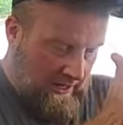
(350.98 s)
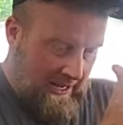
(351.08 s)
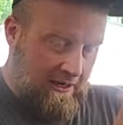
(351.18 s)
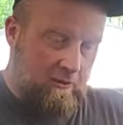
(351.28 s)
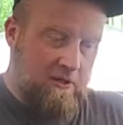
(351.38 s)

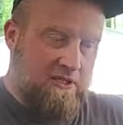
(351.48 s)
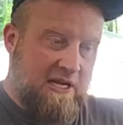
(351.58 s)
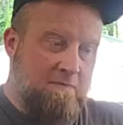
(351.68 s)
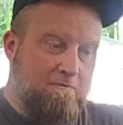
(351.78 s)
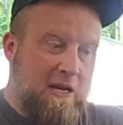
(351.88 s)
I don't want to
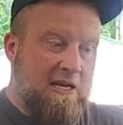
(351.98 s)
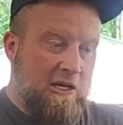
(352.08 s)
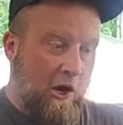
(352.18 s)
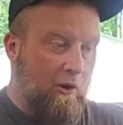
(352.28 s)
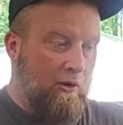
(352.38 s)
say
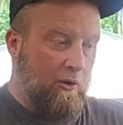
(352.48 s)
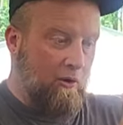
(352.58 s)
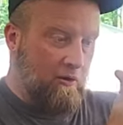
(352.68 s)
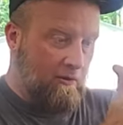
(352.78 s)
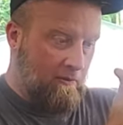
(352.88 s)

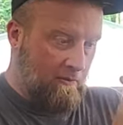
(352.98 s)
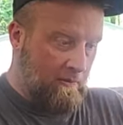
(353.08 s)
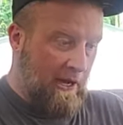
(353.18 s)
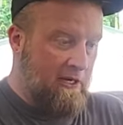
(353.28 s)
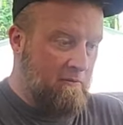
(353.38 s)
mediocre
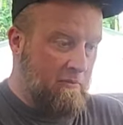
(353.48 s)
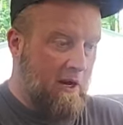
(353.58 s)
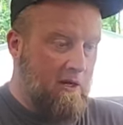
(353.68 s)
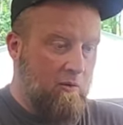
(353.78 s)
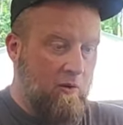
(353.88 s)
paint and
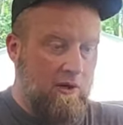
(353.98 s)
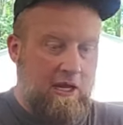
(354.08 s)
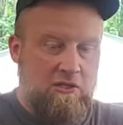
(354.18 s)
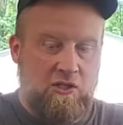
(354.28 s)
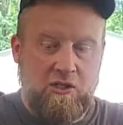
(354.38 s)
body work,
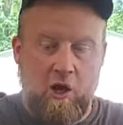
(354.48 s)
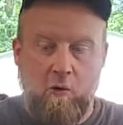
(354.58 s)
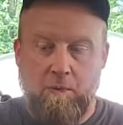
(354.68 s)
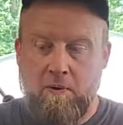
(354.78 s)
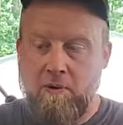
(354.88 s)
it just
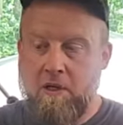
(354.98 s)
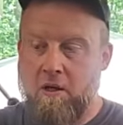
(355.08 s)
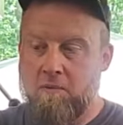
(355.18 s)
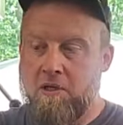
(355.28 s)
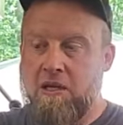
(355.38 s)
opened me
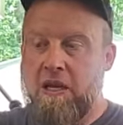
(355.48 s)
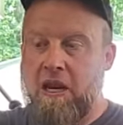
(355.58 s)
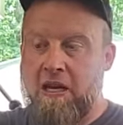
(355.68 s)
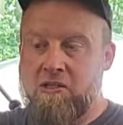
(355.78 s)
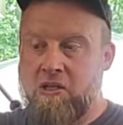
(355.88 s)
up to get
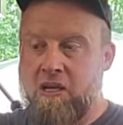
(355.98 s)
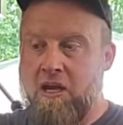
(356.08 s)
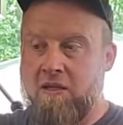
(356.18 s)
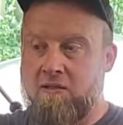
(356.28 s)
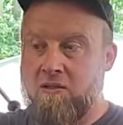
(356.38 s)

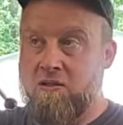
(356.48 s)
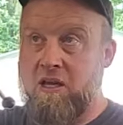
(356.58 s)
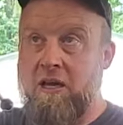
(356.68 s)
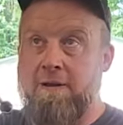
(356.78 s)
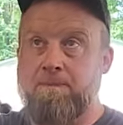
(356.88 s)
educated to
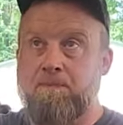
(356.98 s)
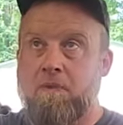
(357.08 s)
stay